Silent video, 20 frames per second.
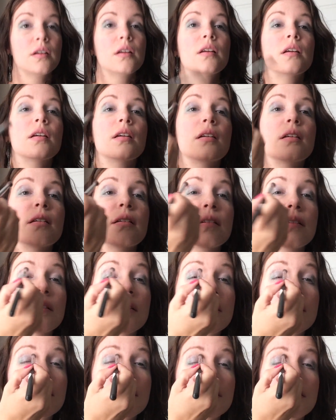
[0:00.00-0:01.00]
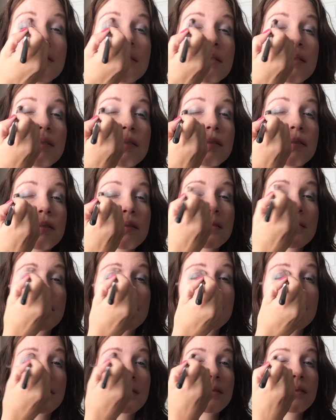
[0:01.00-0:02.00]

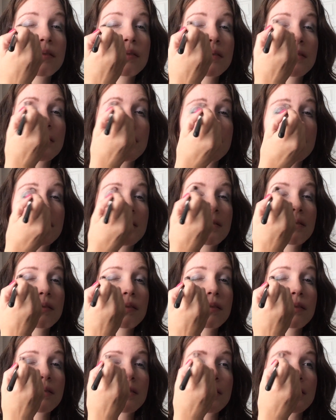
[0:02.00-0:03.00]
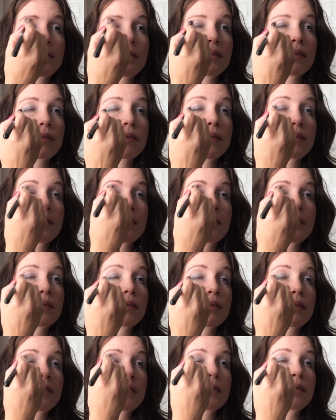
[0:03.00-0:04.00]

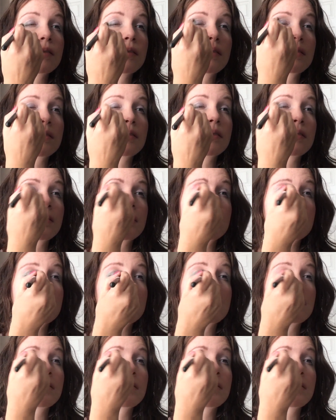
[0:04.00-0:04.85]
Nothing is said.